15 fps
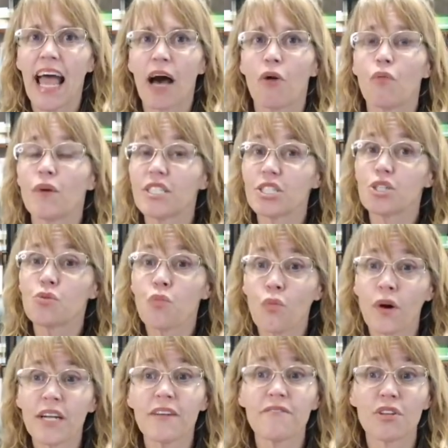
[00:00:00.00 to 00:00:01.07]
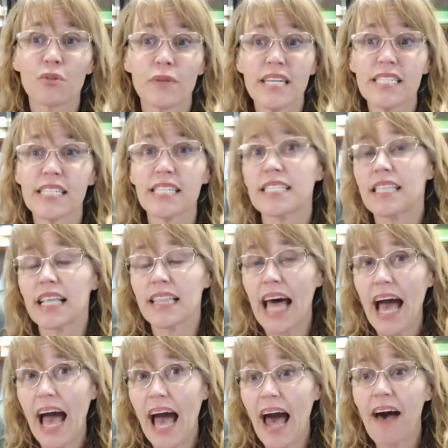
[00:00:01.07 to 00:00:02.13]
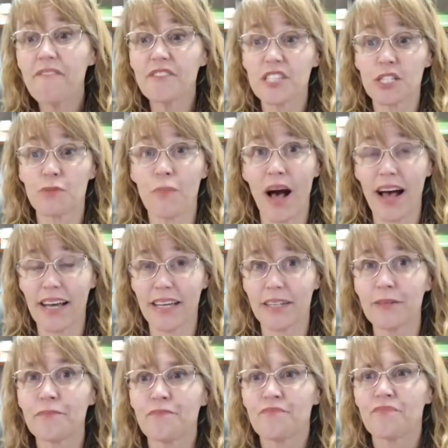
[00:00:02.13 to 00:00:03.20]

which is one of the reasons that the half smile